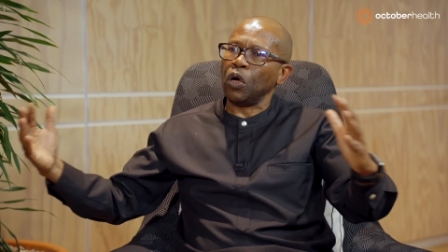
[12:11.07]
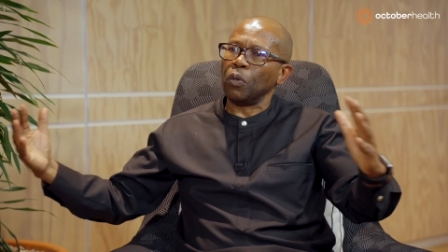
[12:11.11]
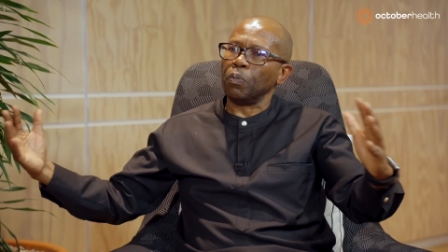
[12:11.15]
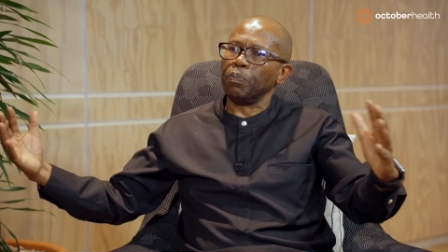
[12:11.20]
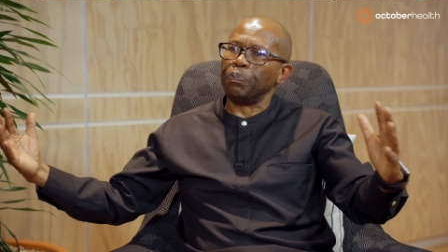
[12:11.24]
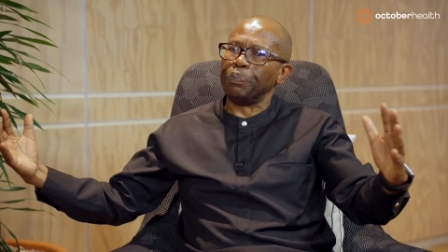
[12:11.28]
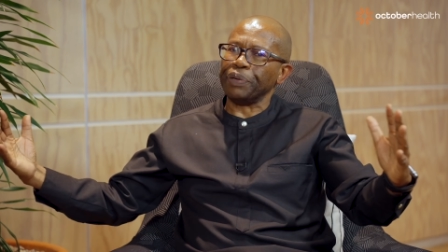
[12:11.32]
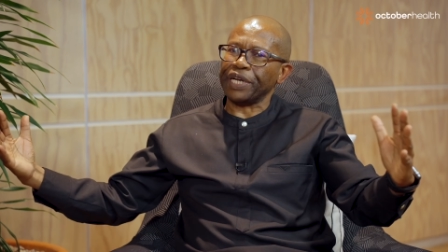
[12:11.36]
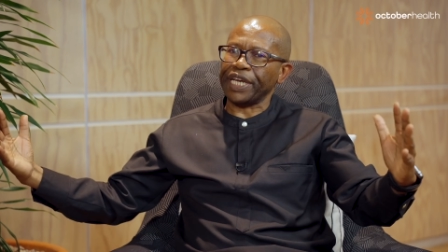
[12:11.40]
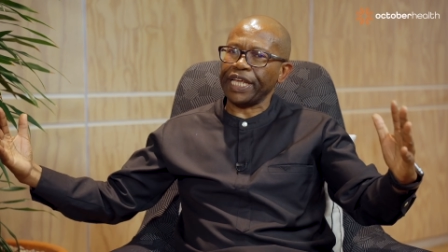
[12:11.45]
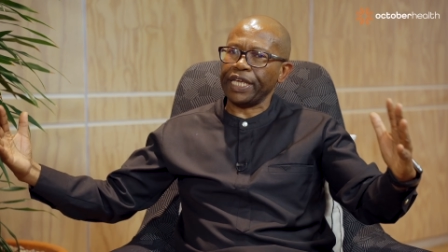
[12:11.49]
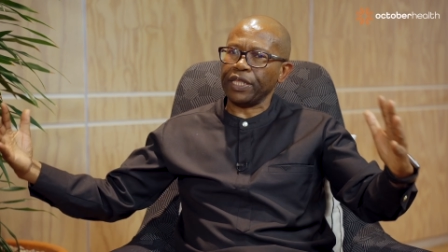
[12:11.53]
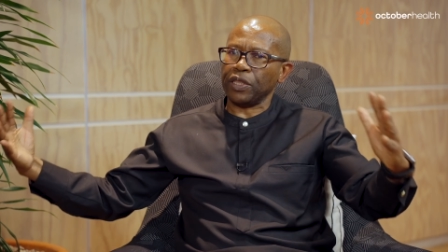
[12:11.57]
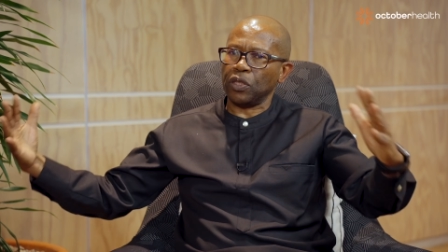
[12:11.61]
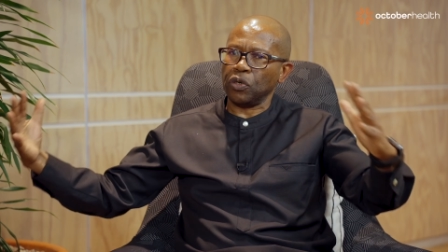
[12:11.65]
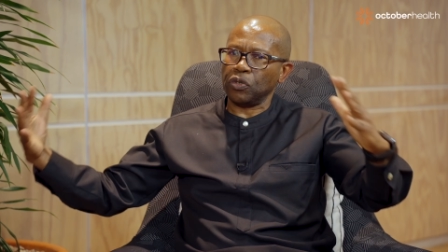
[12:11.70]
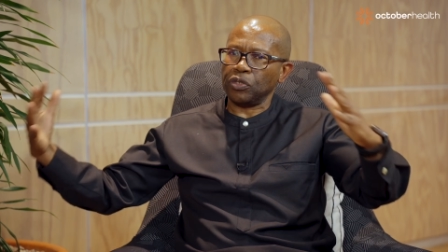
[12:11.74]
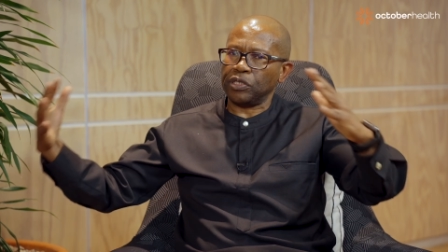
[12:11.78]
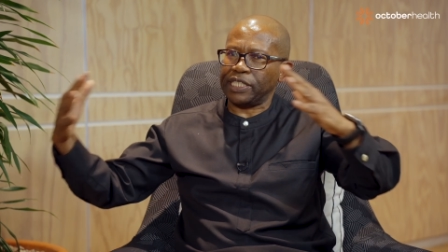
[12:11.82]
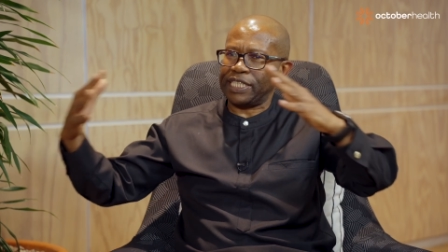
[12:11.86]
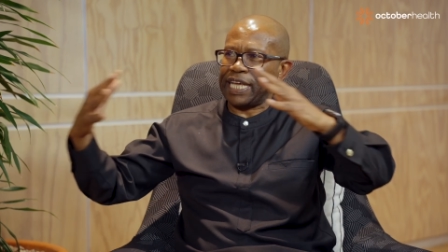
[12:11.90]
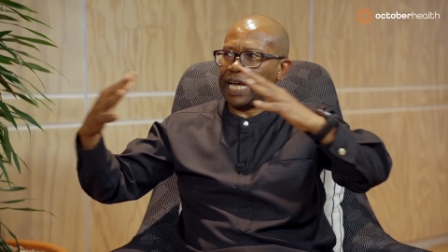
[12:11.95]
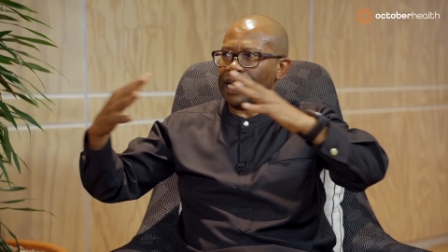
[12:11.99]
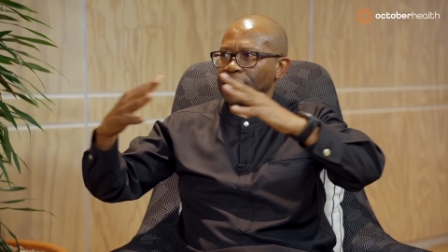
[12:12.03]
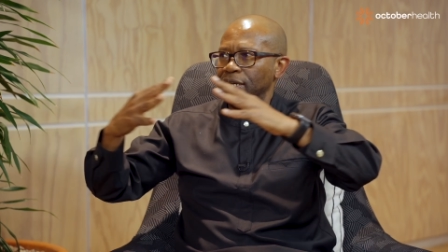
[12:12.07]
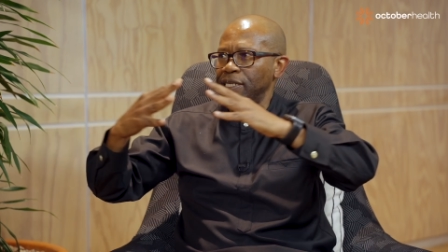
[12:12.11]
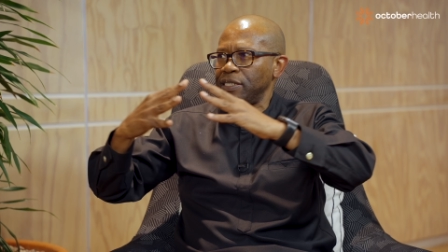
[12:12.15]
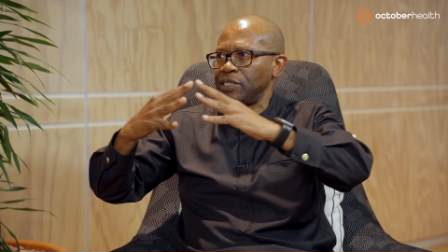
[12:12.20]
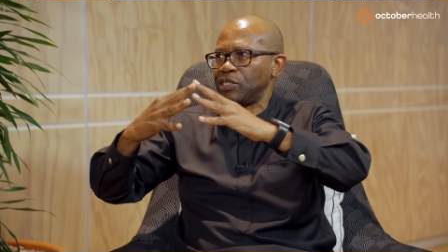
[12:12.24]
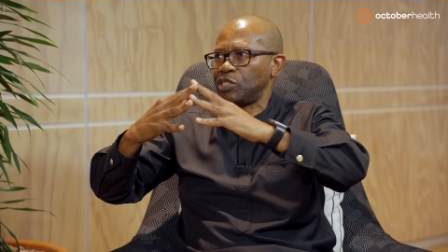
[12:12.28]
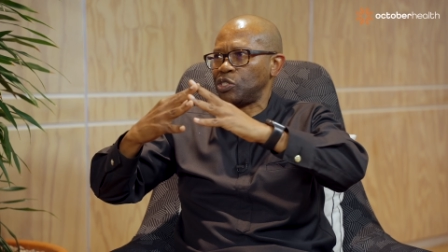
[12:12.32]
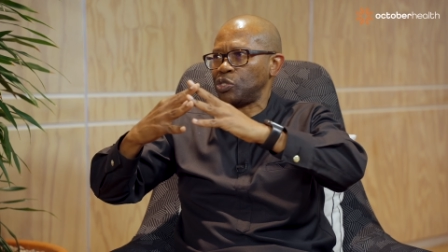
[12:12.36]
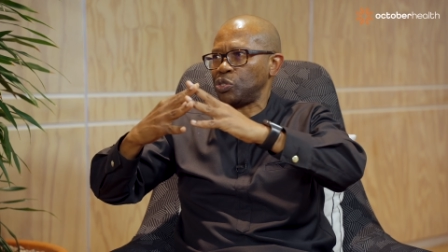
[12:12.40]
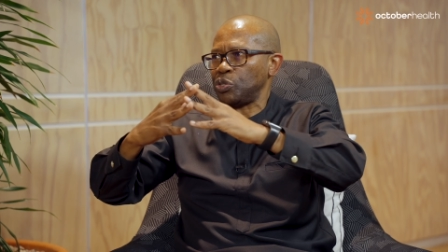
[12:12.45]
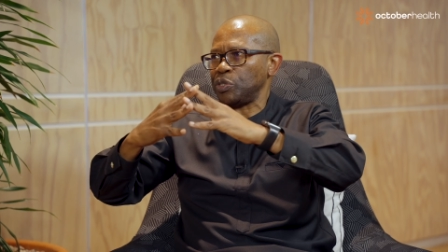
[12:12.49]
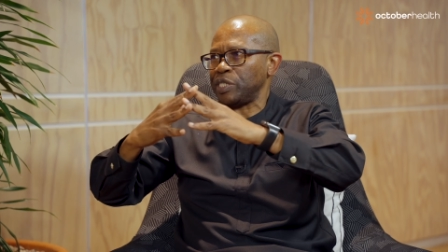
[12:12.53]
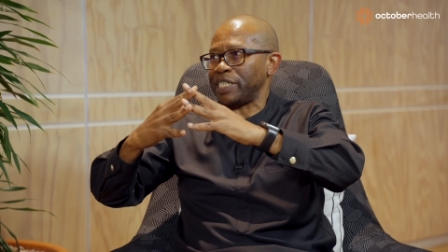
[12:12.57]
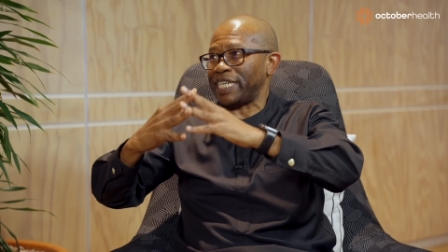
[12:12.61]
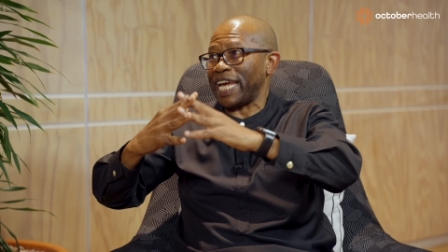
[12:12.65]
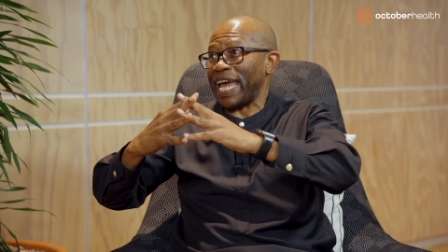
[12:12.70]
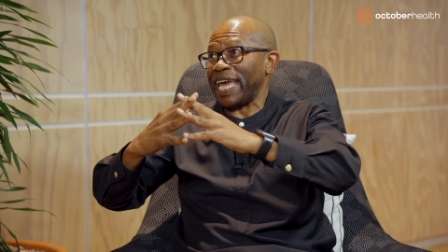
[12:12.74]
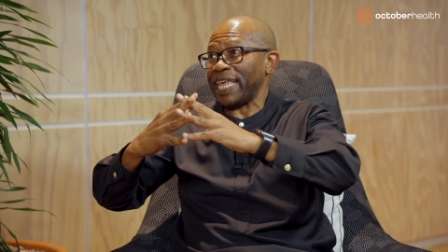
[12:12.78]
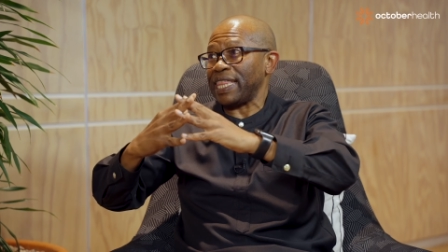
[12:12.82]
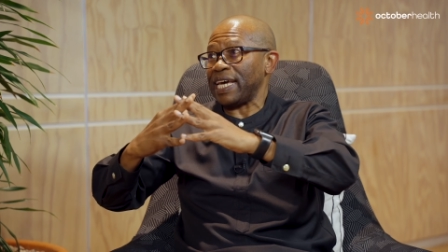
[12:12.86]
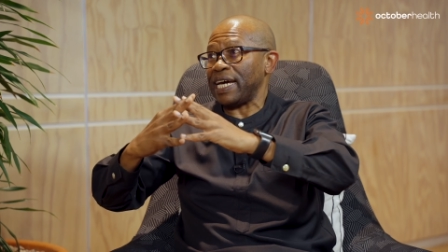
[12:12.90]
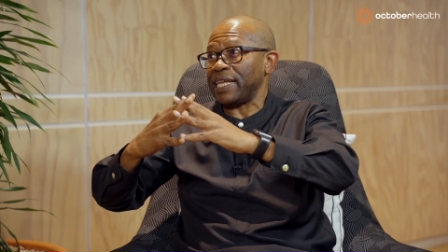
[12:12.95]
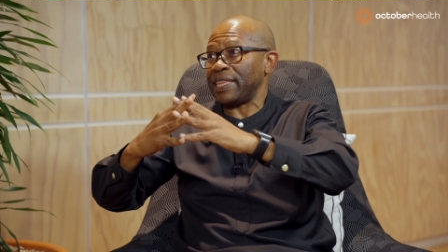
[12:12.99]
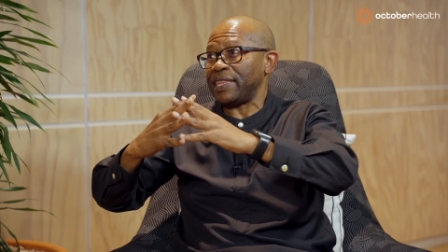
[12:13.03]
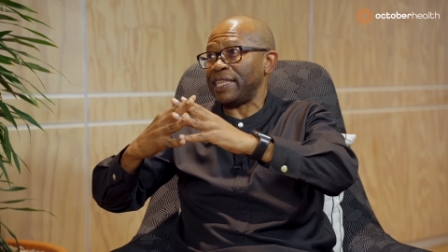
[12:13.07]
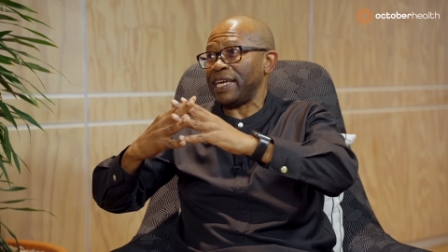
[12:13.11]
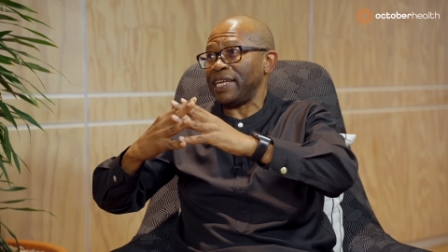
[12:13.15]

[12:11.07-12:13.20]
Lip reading: bring those talents together,